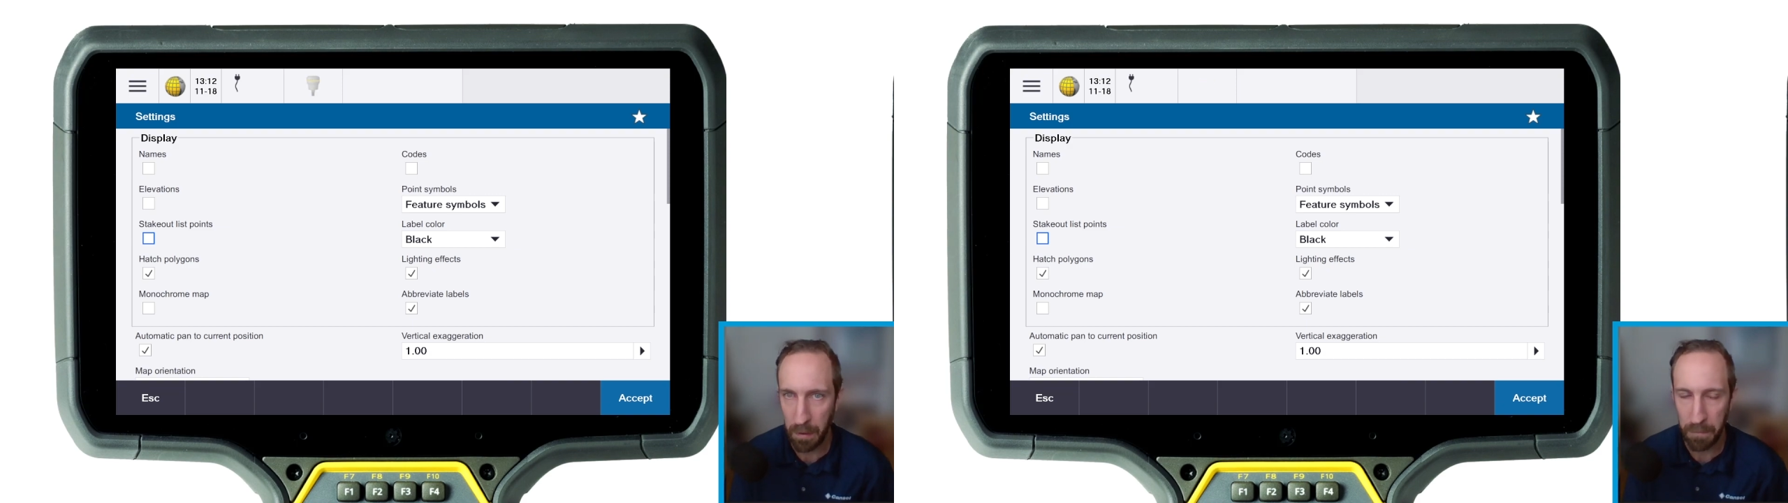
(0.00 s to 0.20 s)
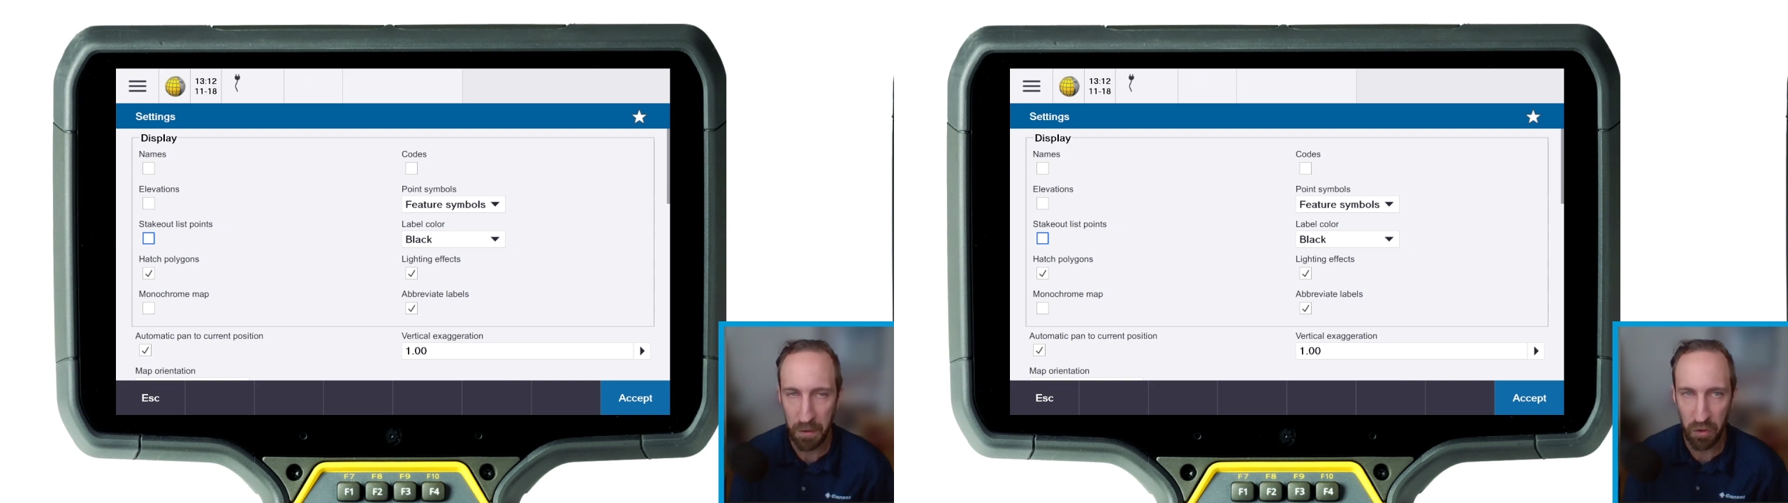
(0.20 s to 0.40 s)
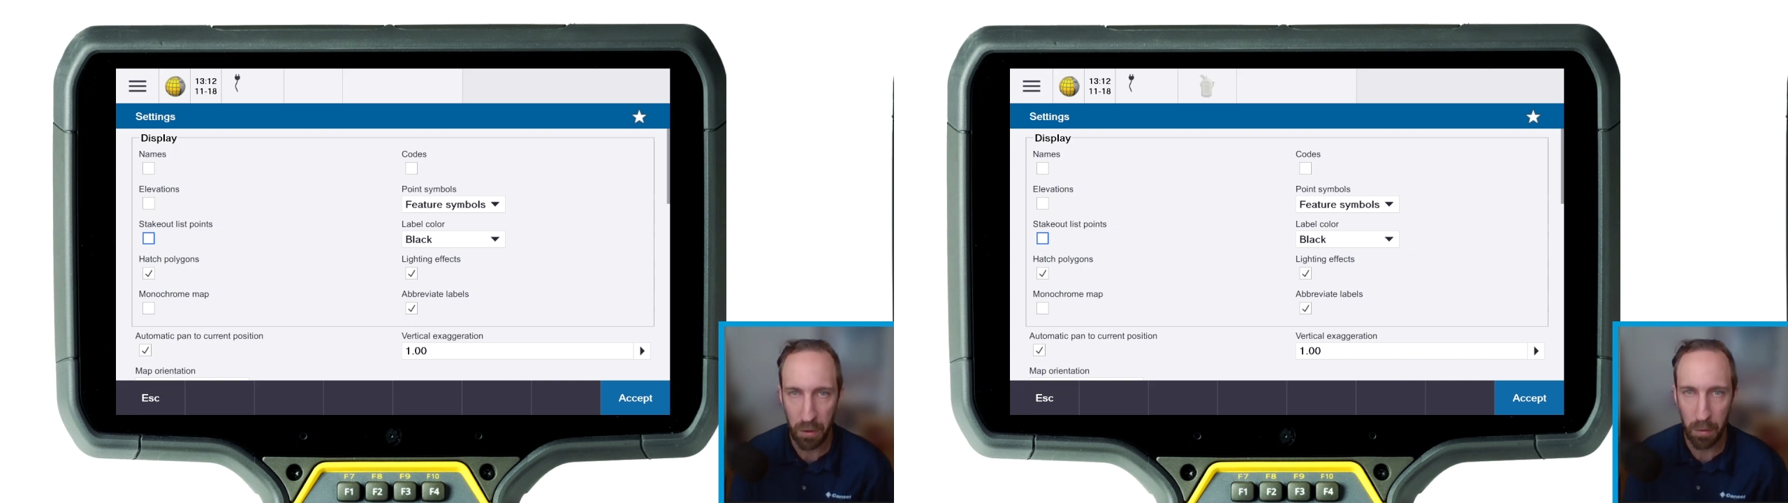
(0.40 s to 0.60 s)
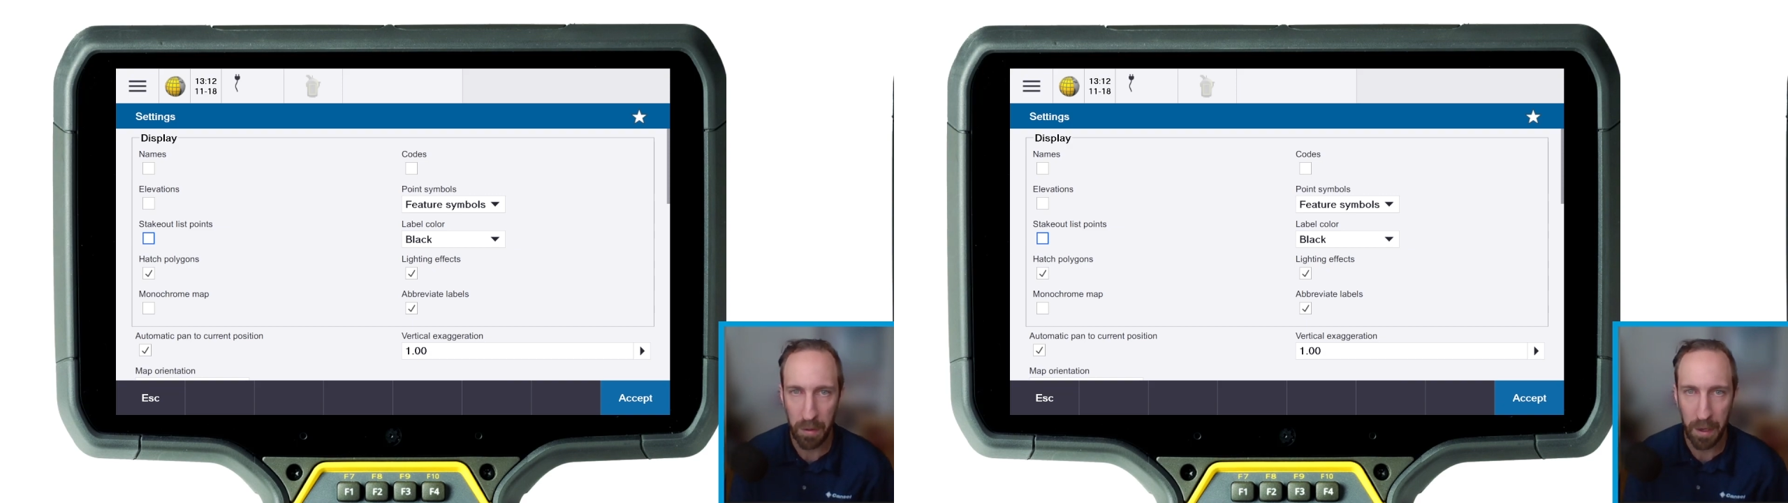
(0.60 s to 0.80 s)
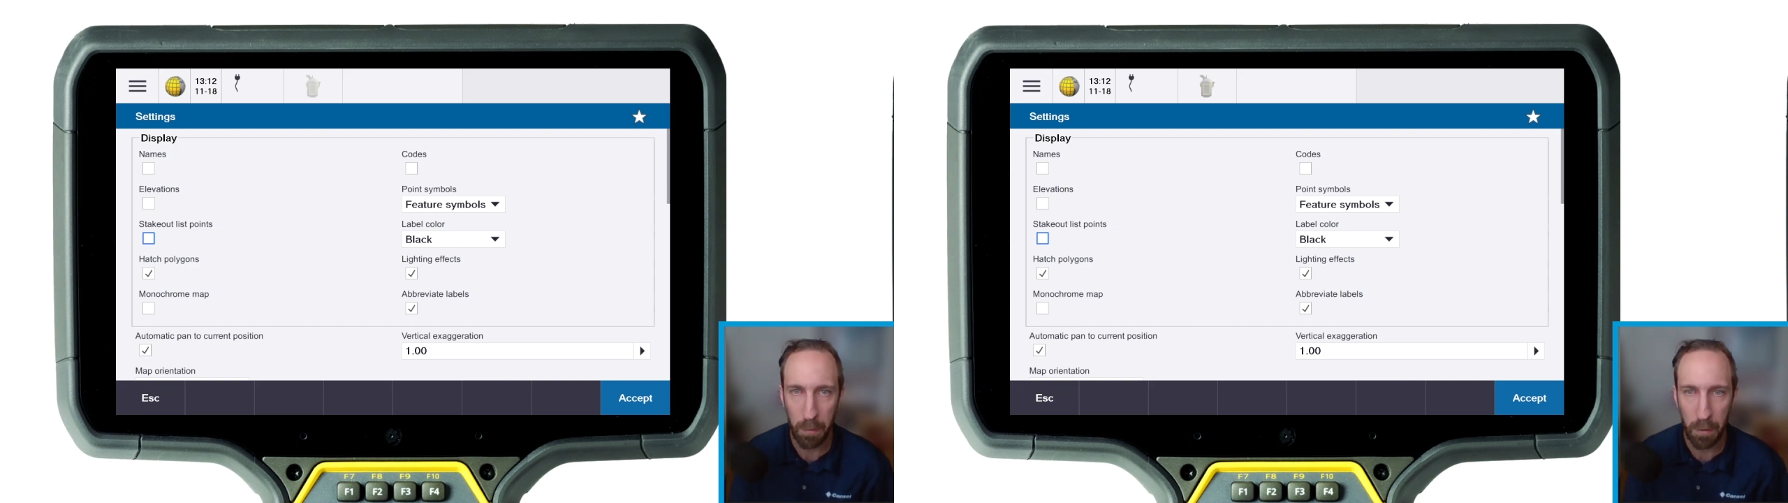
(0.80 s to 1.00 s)
a feature code
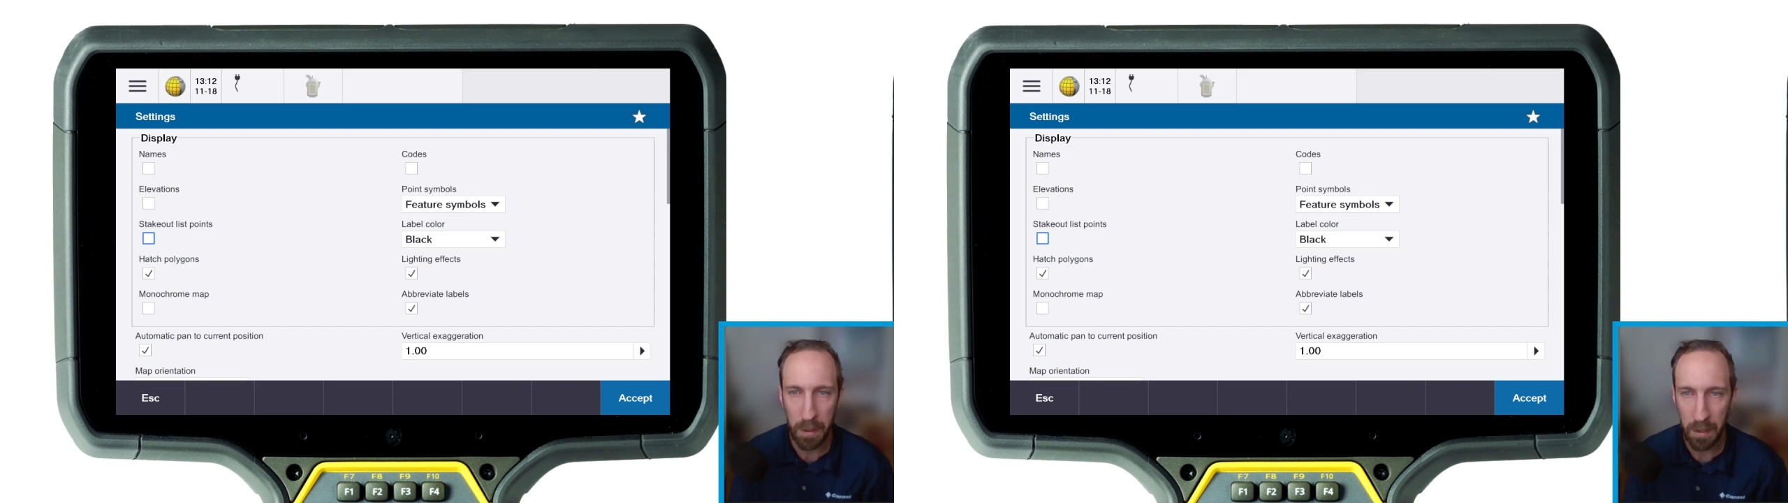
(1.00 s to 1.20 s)
library,